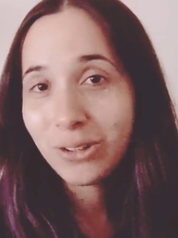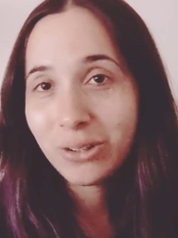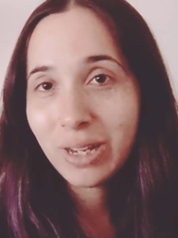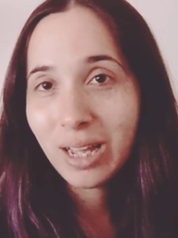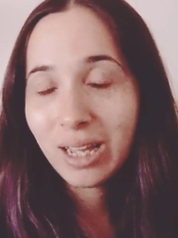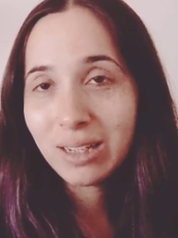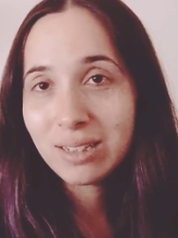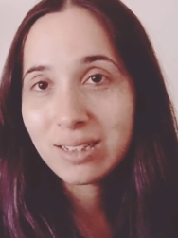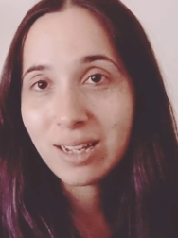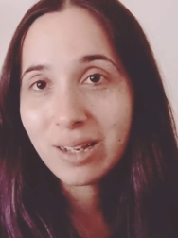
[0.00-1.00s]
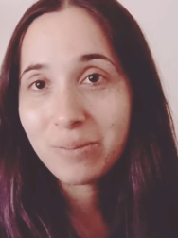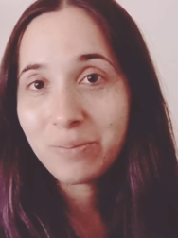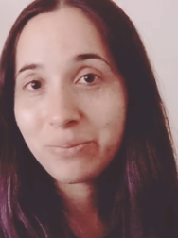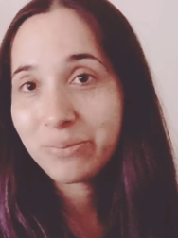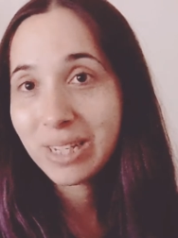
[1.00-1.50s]
learn
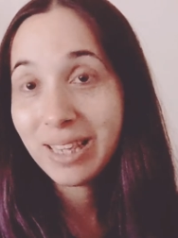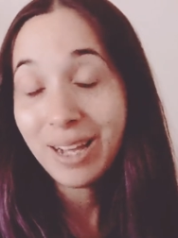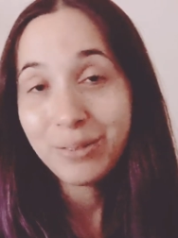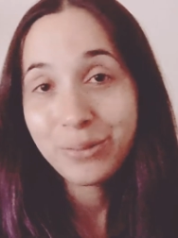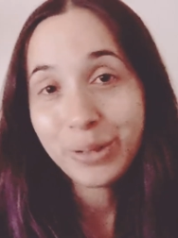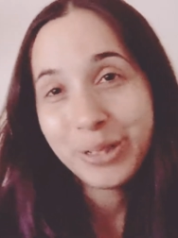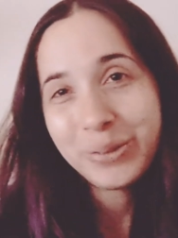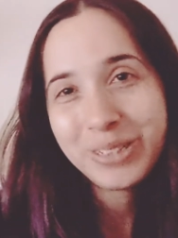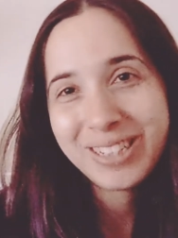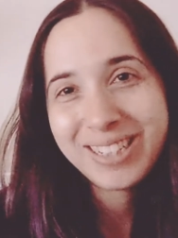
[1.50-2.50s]
and laugh while you watch